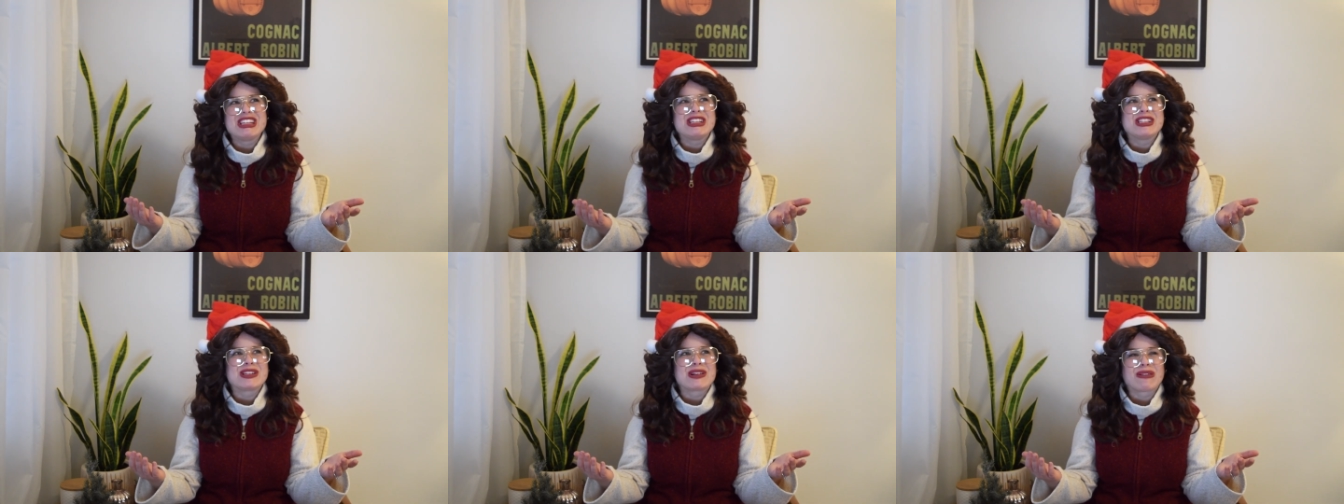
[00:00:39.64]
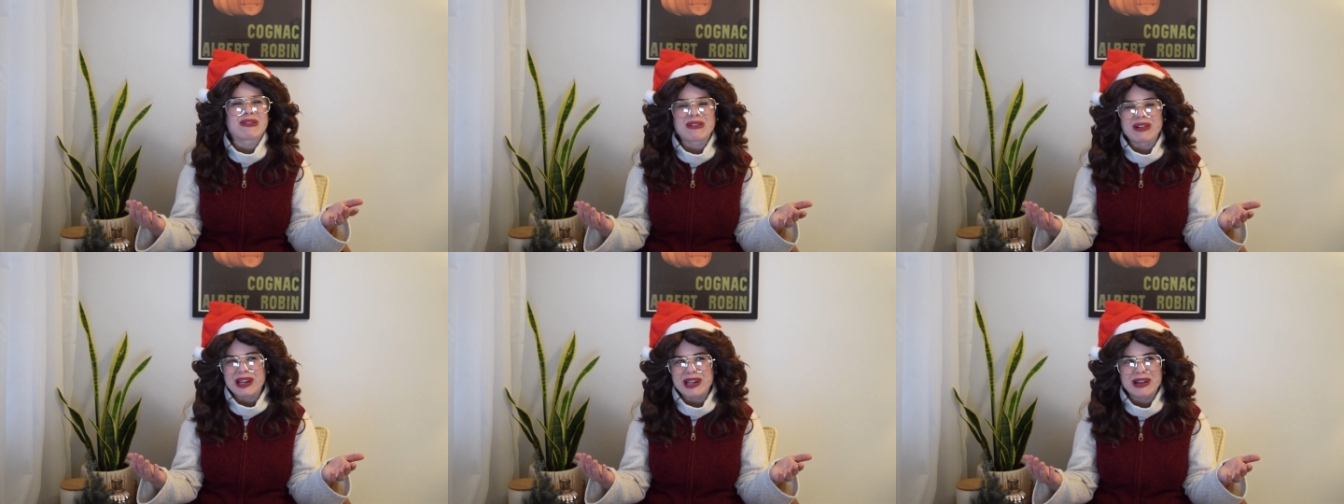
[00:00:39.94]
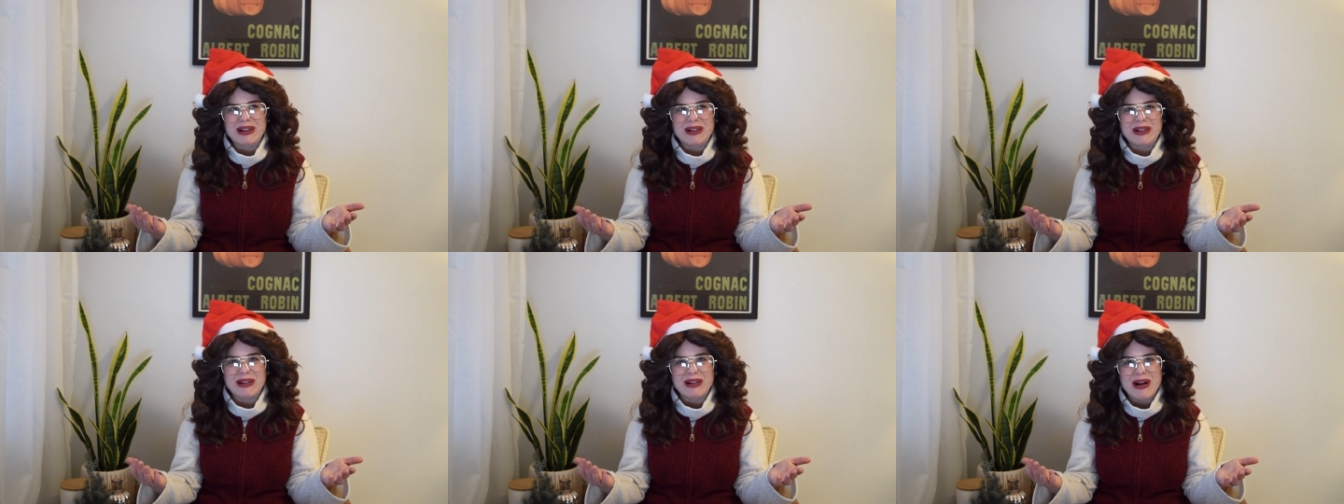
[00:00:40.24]
is
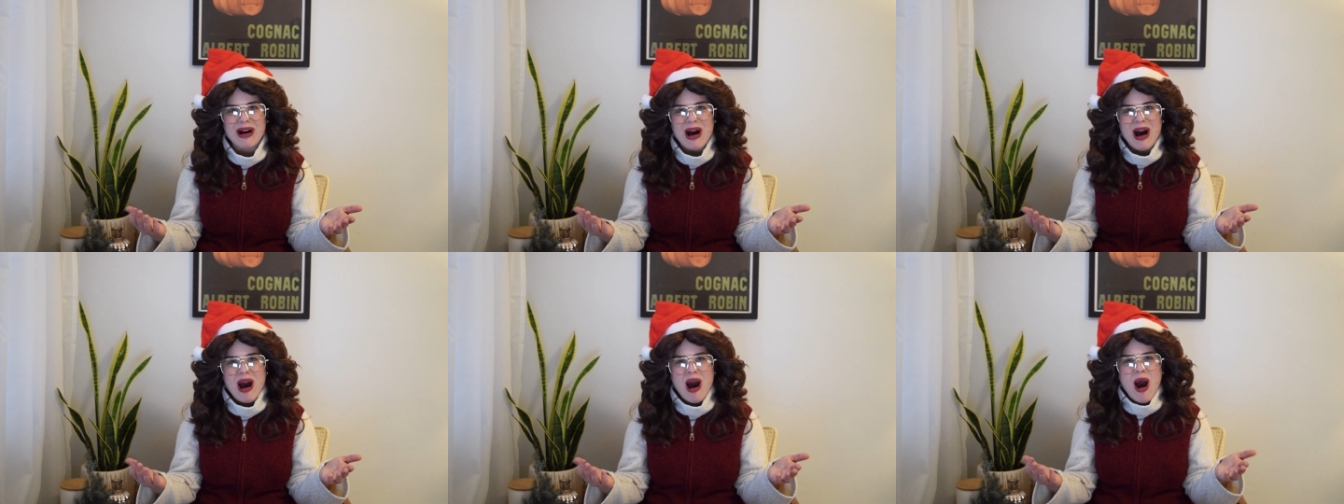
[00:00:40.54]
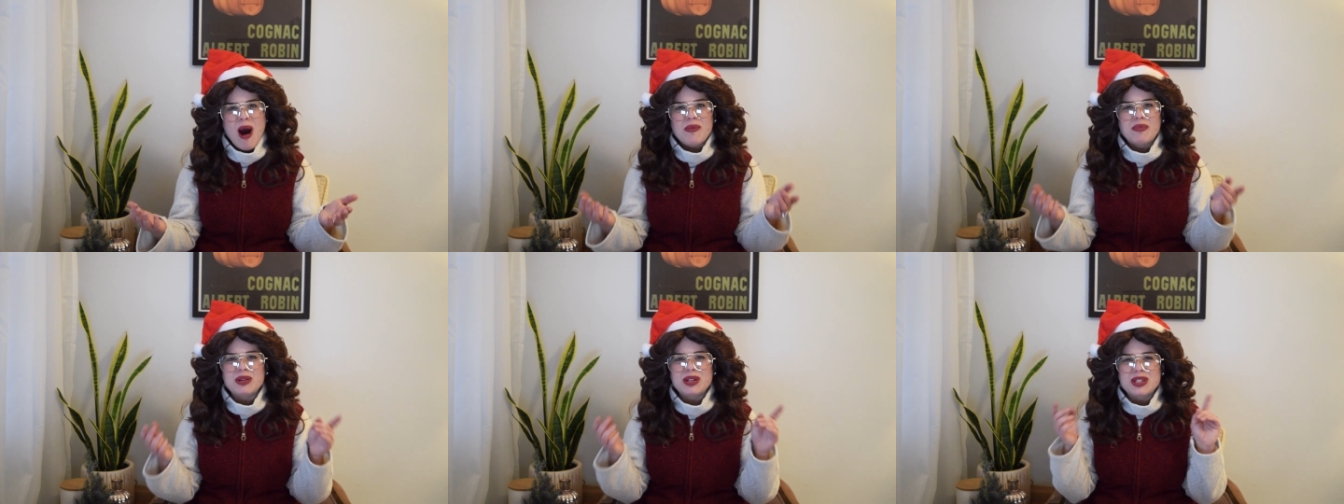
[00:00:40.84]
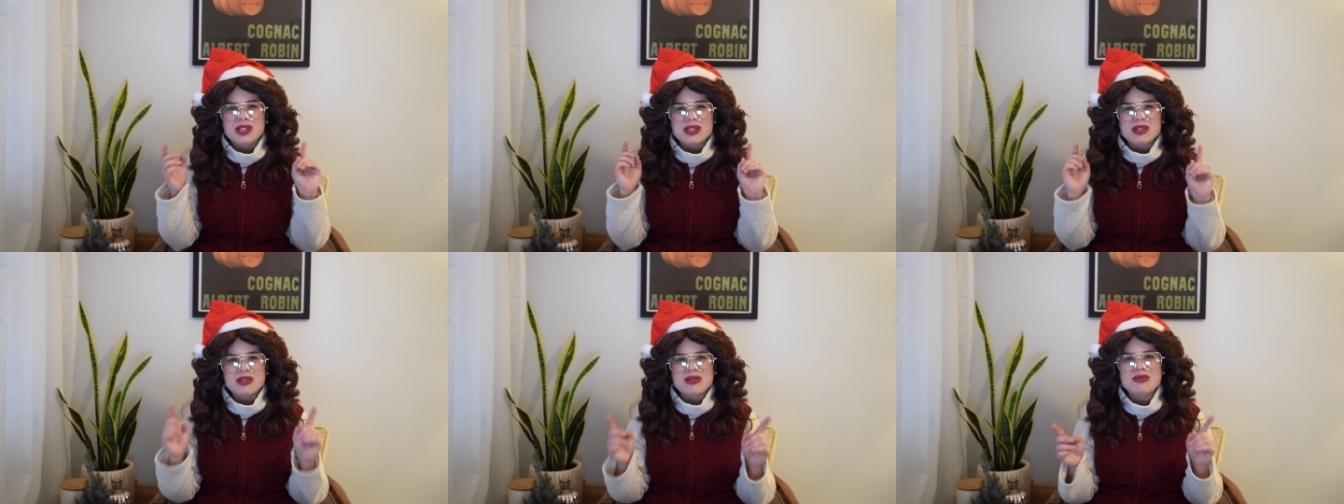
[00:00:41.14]
real, but
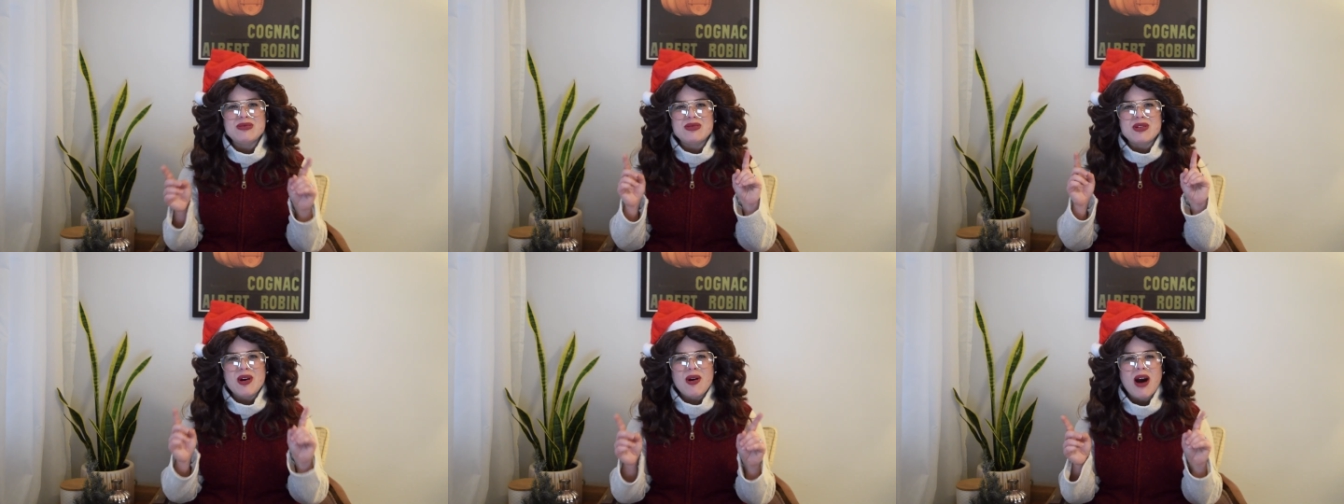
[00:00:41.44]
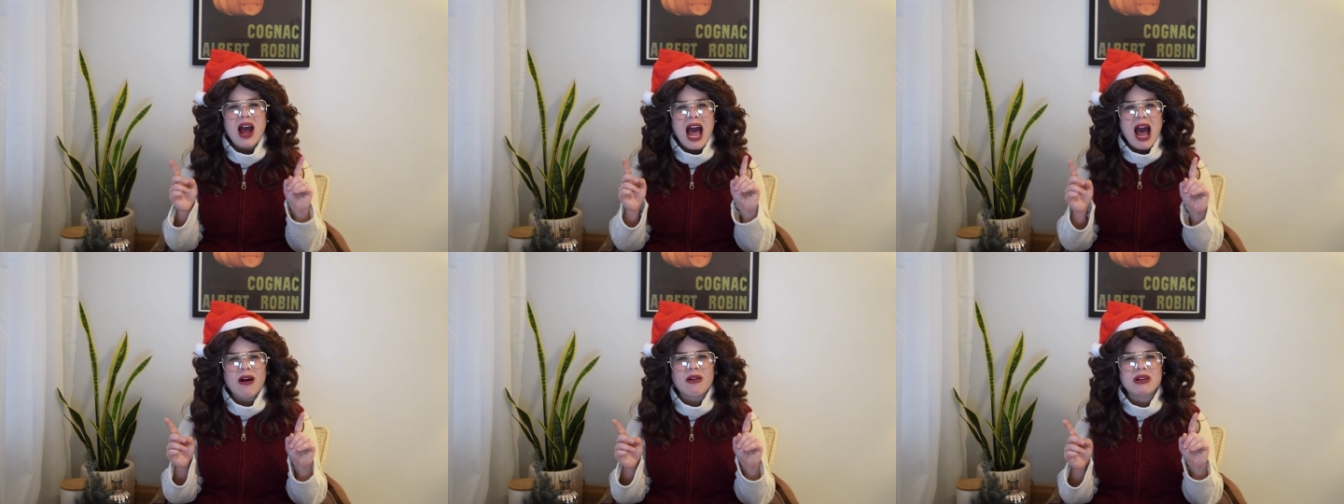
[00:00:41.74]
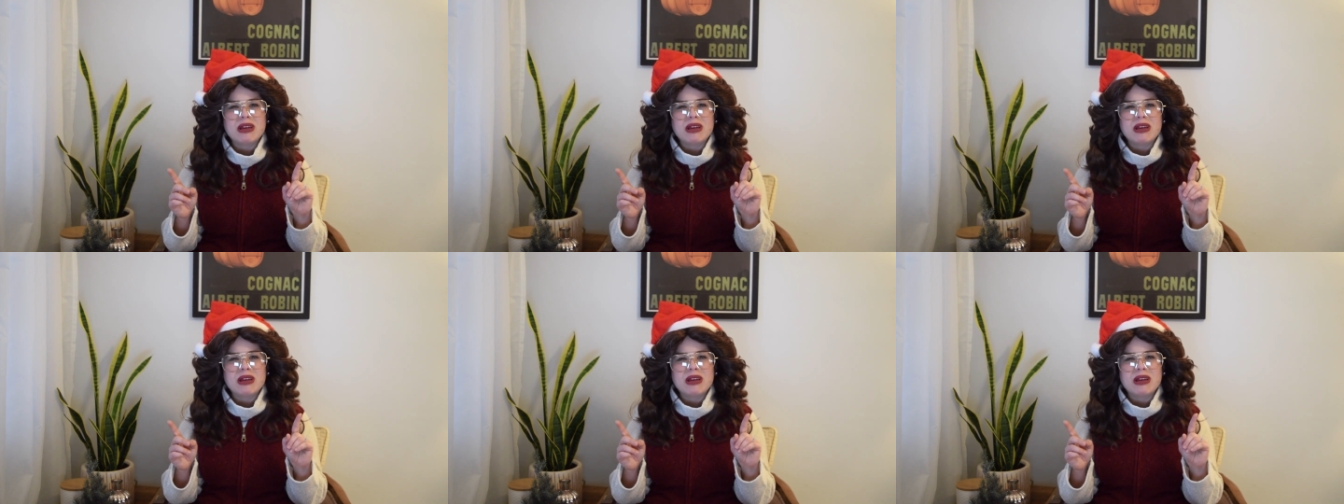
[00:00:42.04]
do you know how